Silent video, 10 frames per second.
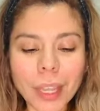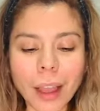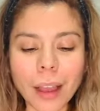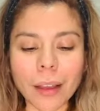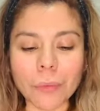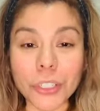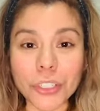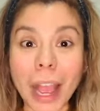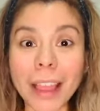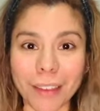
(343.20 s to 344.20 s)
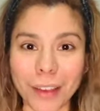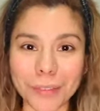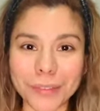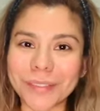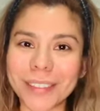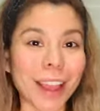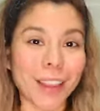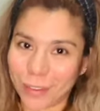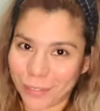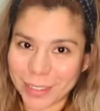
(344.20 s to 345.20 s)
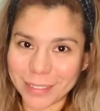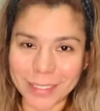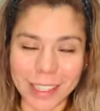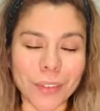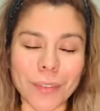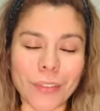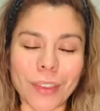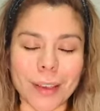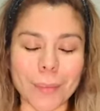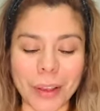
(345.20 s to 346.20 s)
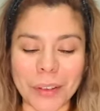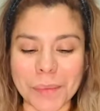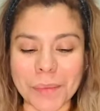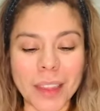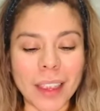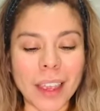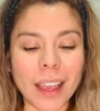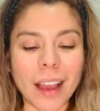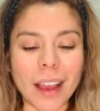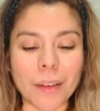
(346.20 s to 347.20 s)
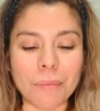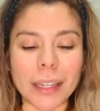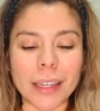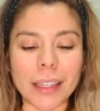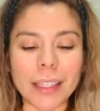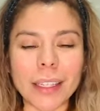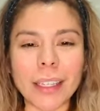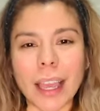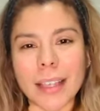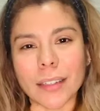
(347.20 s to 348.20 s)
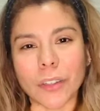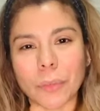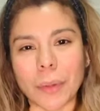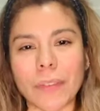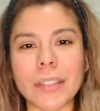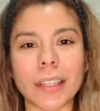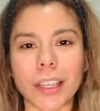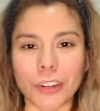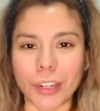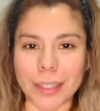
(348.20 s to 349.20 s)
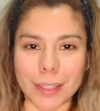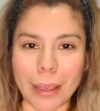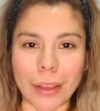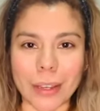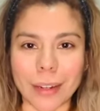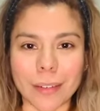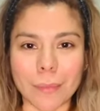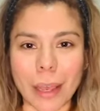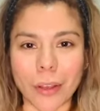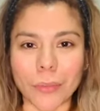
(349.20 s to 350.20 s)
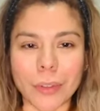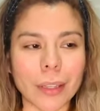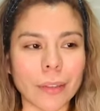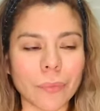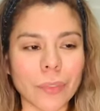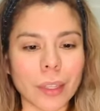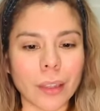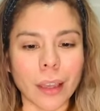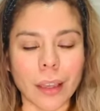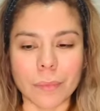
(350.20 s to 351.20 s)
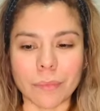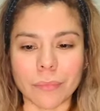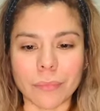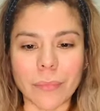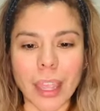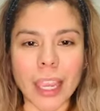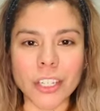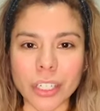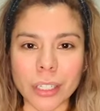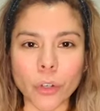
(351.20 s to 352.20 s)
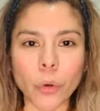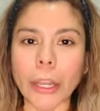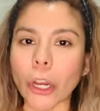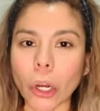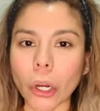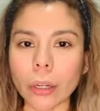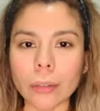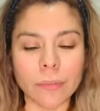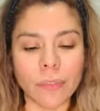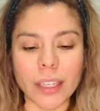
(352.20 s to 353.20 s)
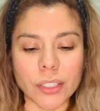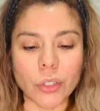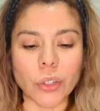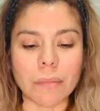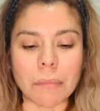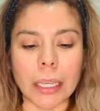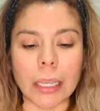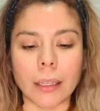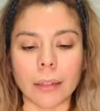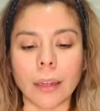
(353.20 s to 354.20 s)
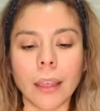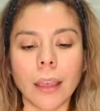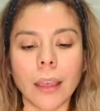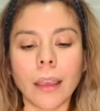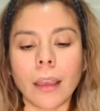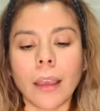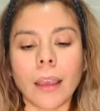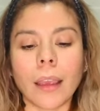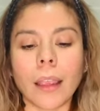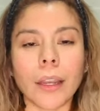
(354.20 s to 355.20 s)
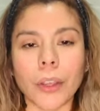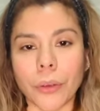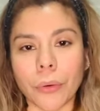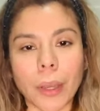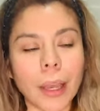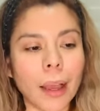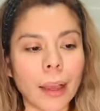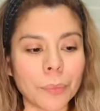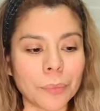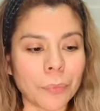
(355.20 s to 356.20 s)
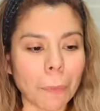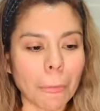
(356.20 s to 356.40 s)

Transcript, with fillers: uh, which I love. I love it. I love everything about him. Um, but he has a little bit of insecurities about it, about um, aging quicker and faster than me. And anywho, um,